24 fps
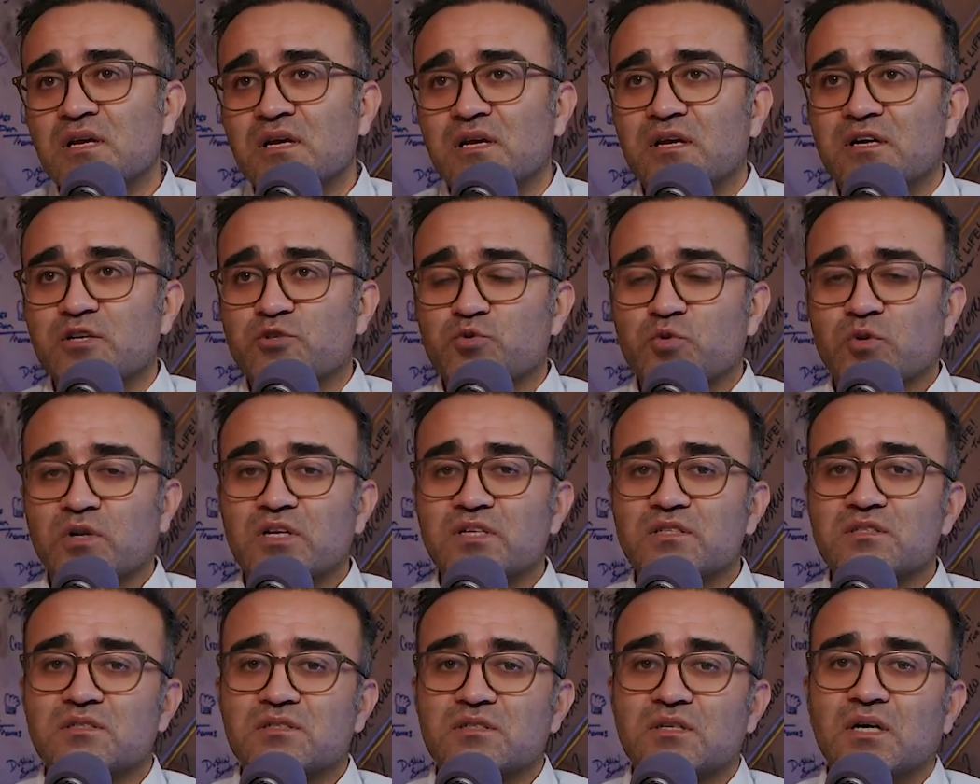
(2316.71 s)
as well
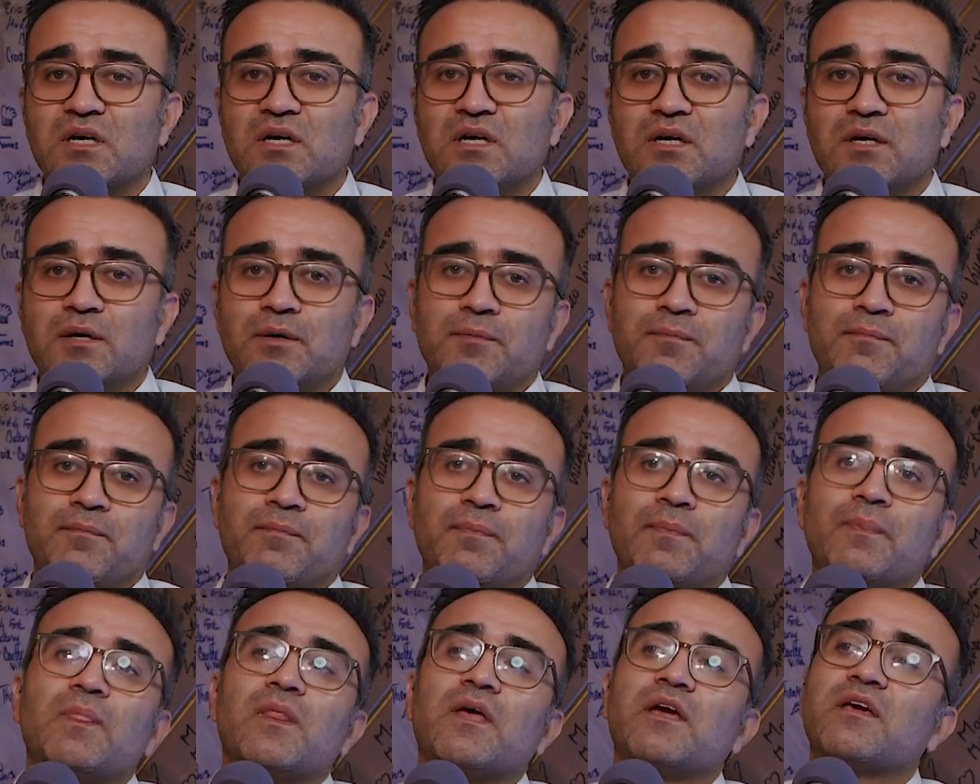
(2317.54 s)
as
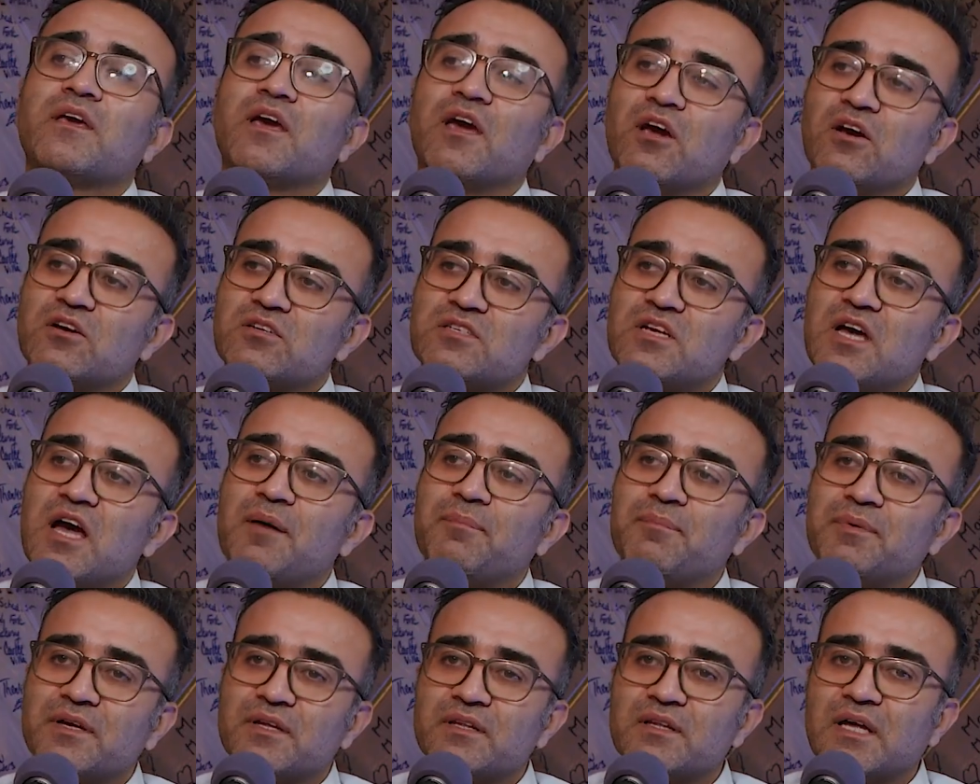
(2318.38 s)
the chaos
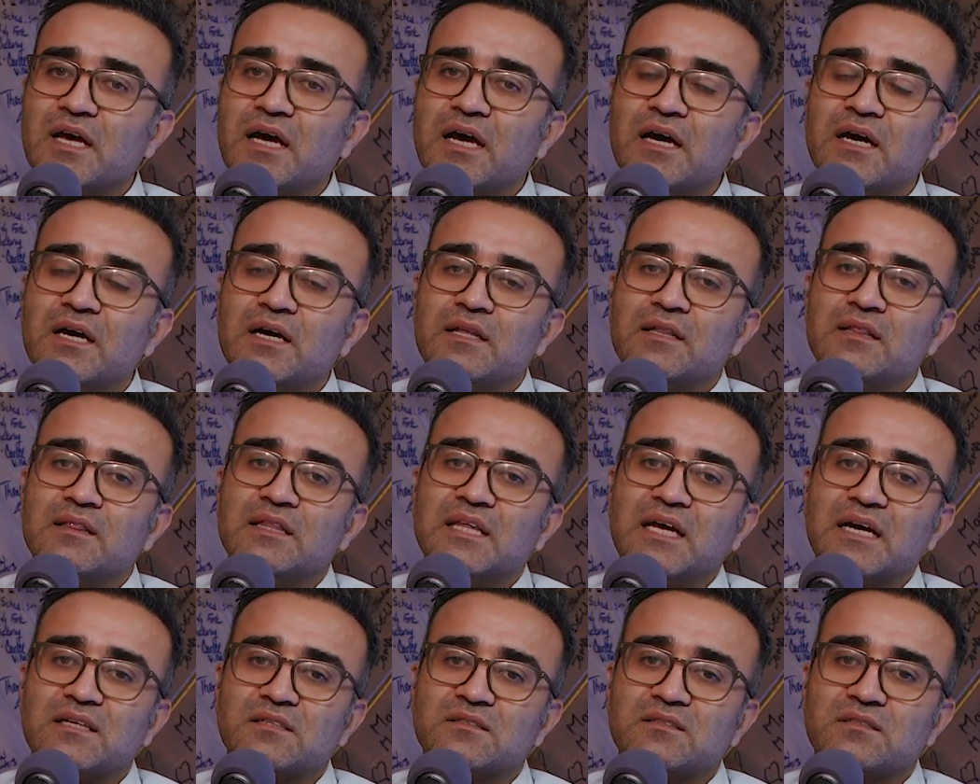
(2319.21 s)
happened, and
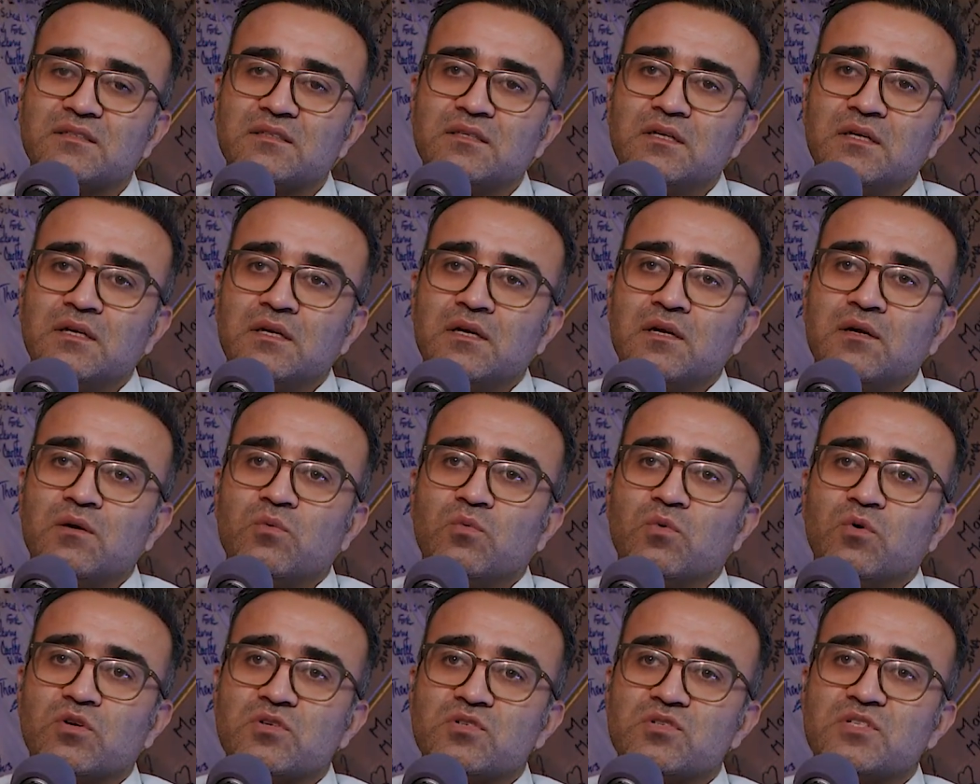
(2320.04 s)
that
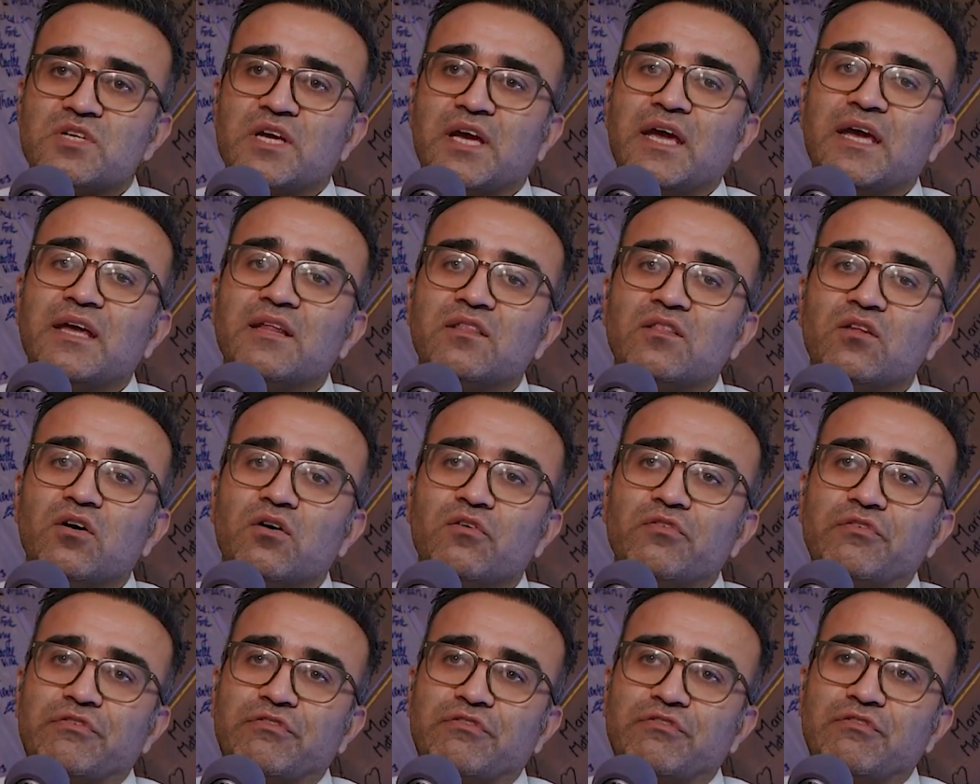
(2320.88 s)
was the end
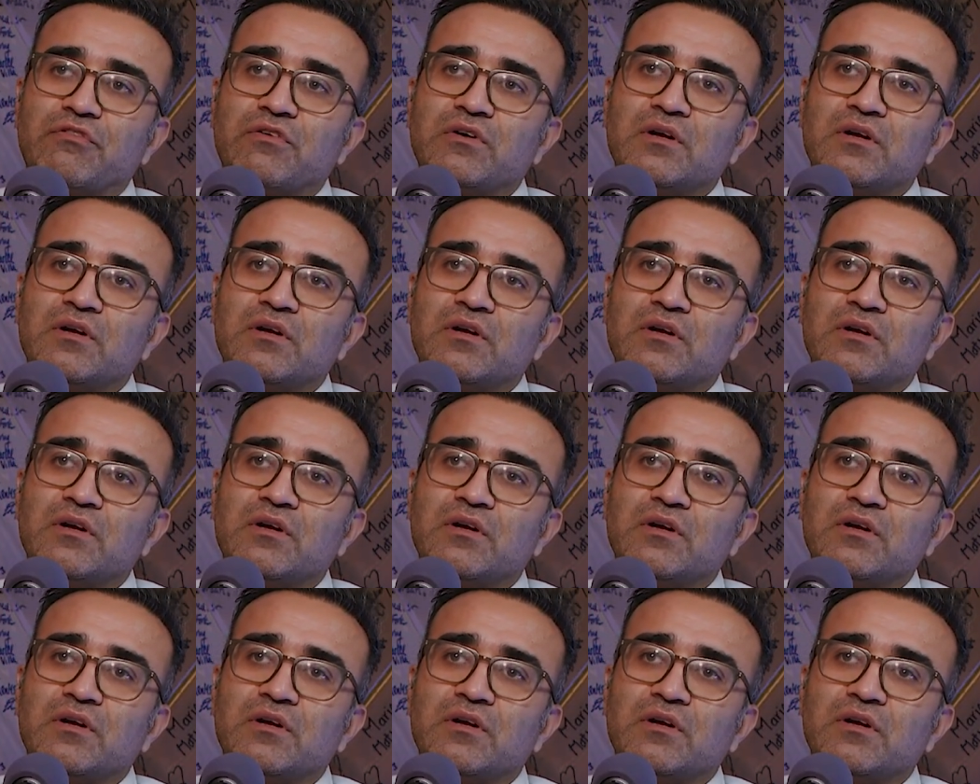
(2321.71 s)
of